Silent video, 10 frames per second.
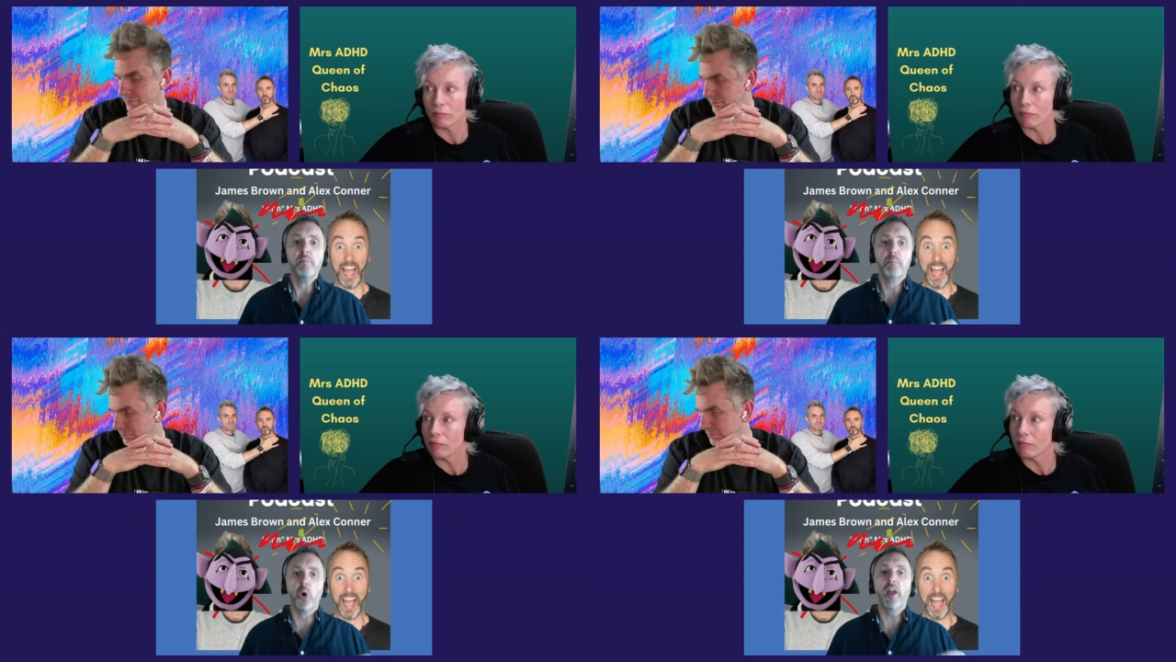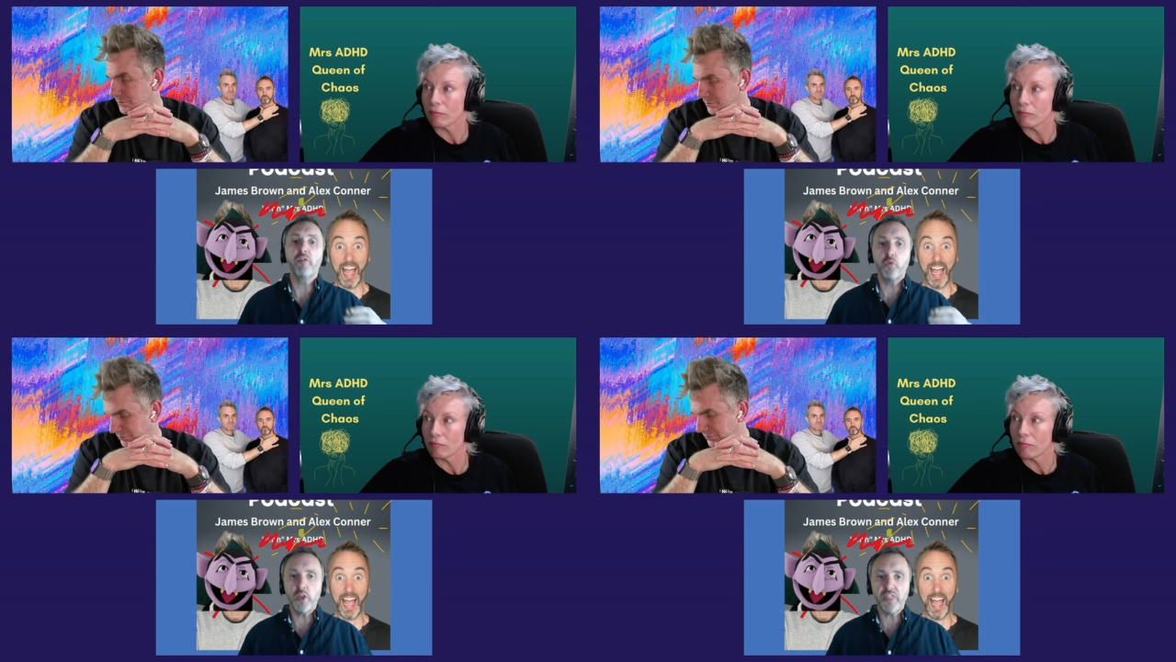Speaker 1: But
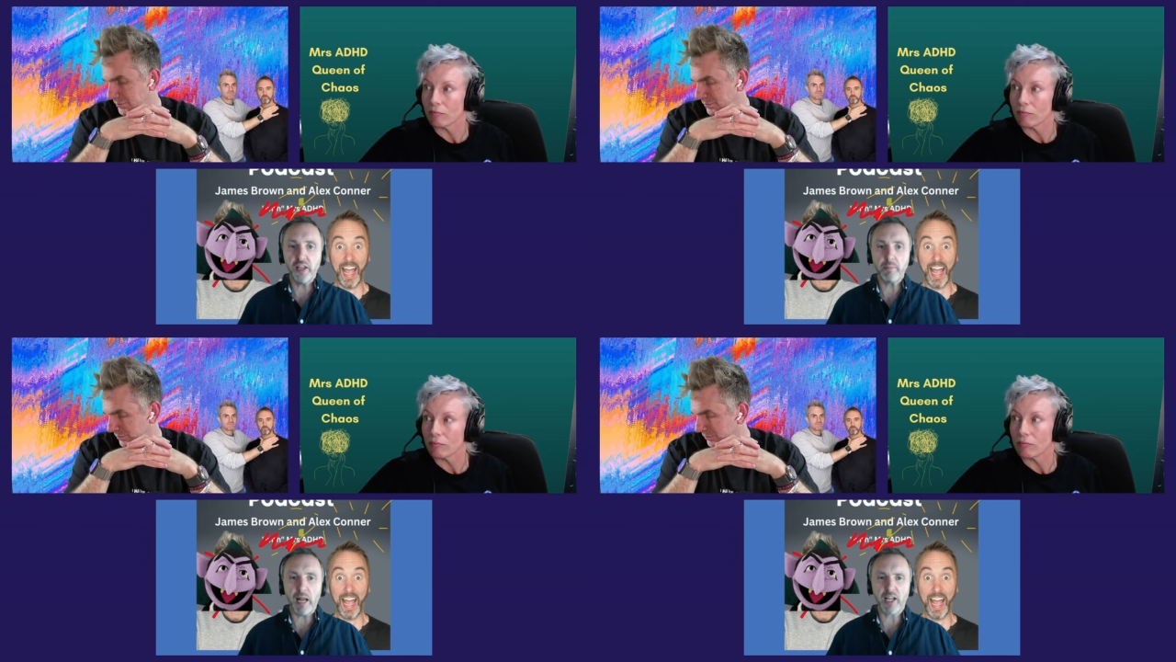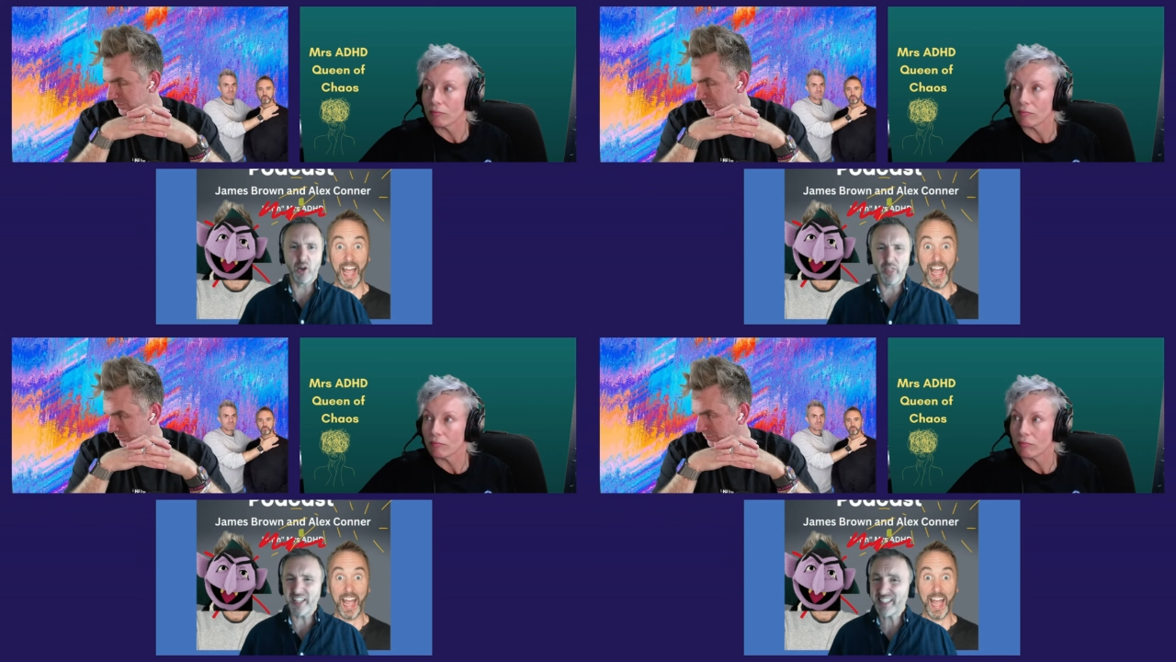if we think back and
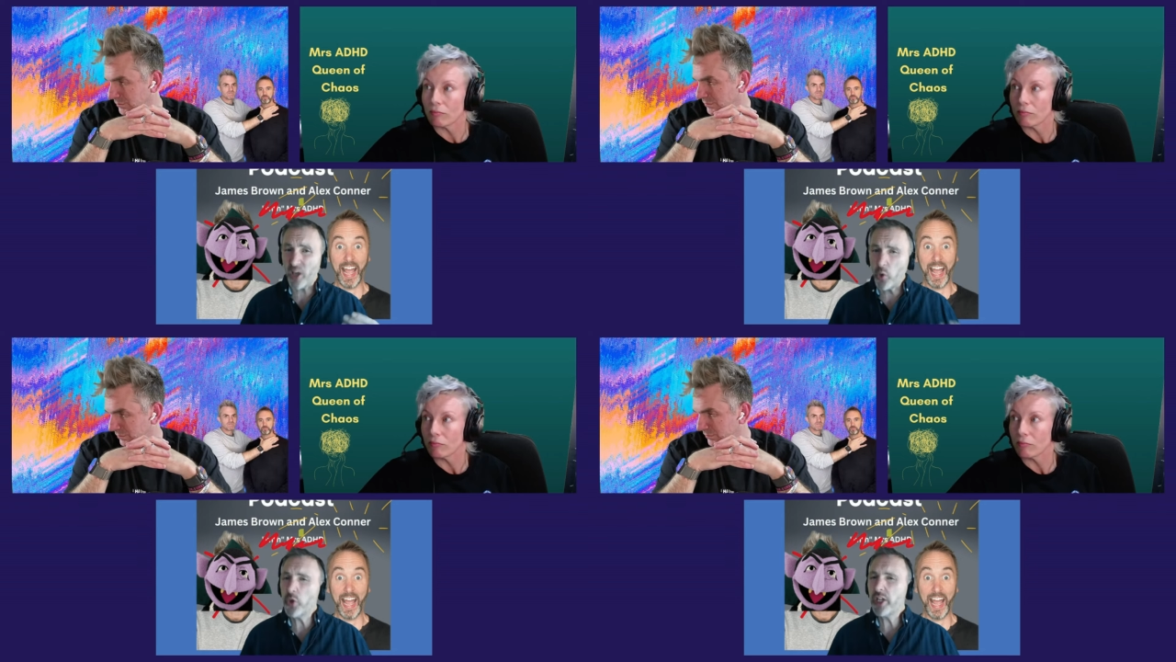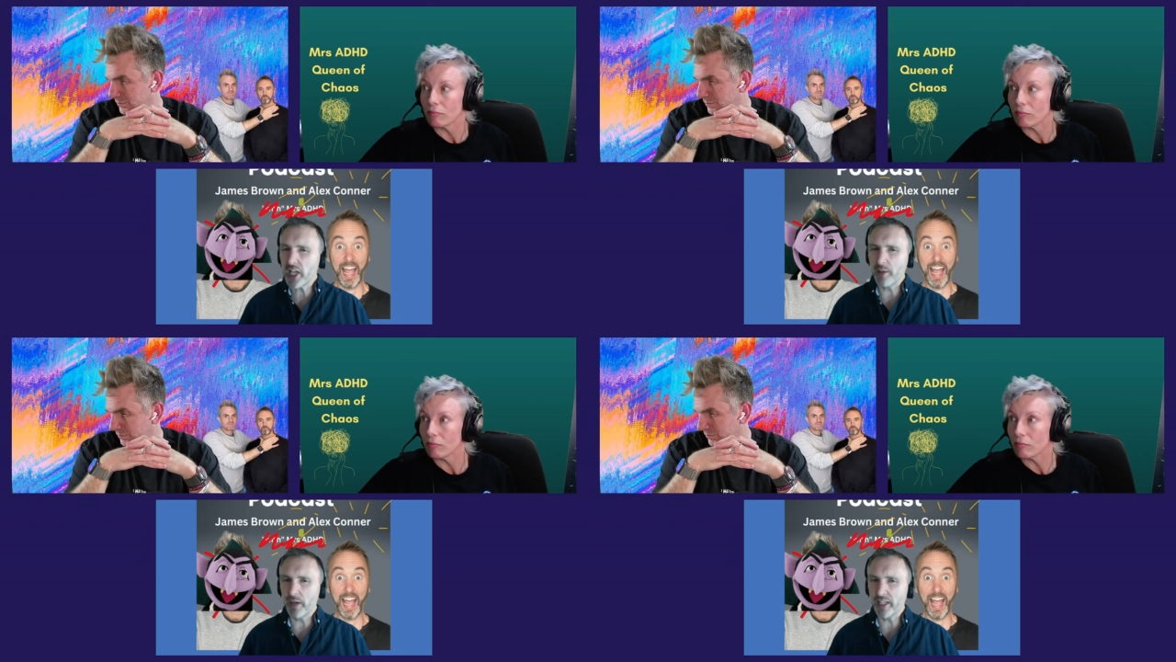go, that's the only
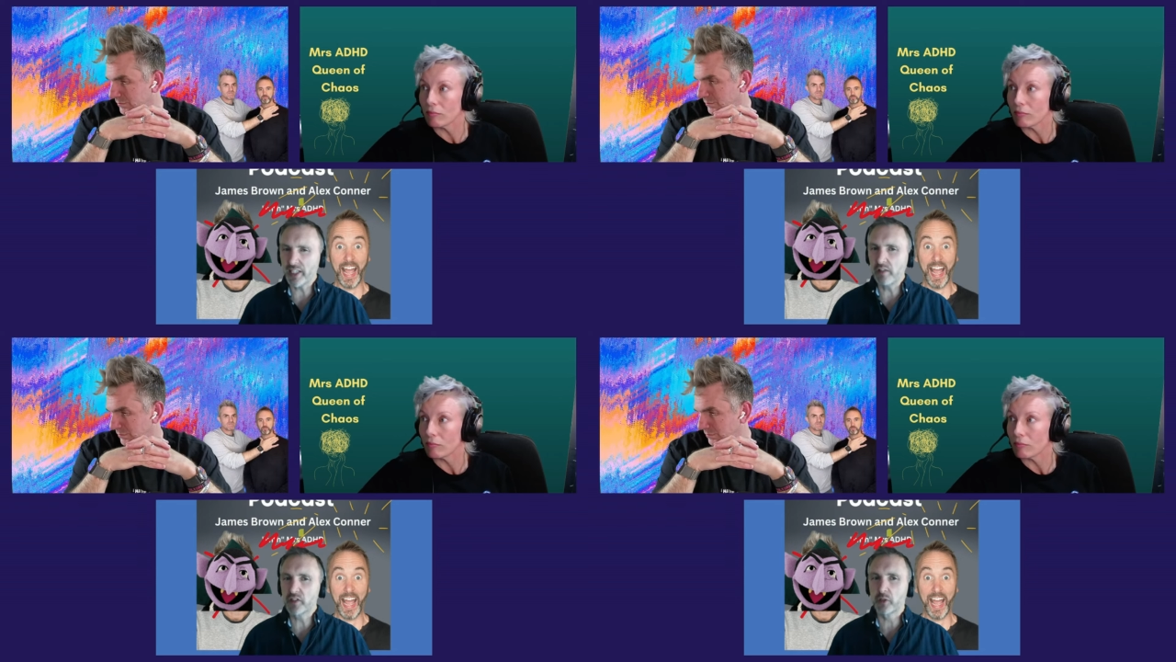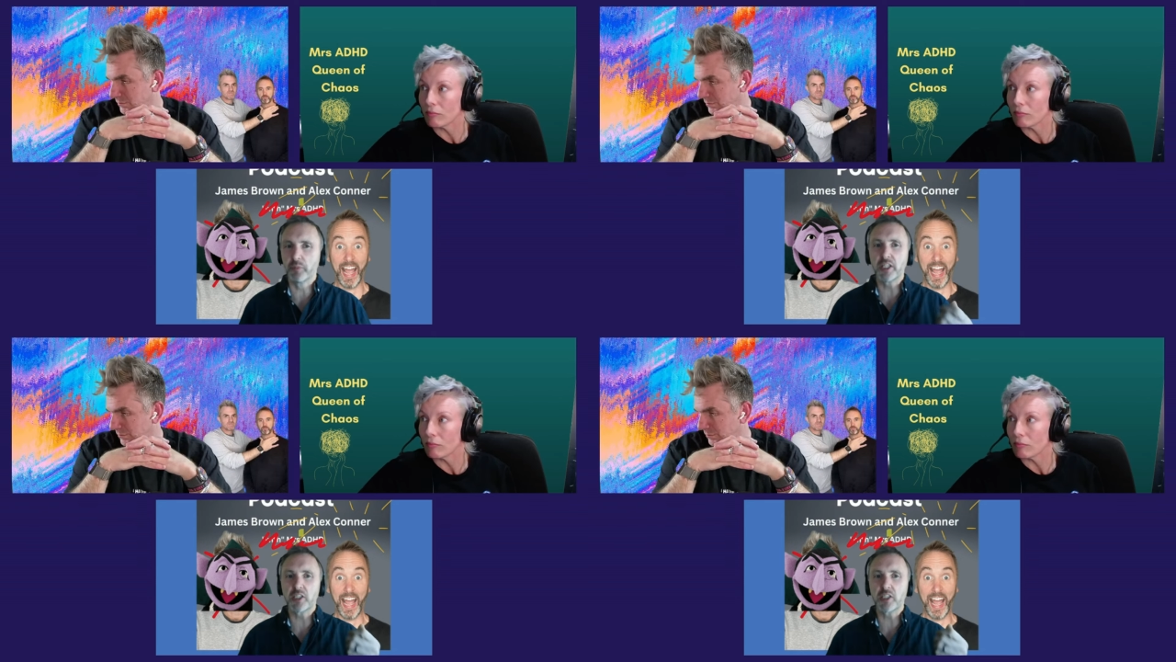time I achieve something,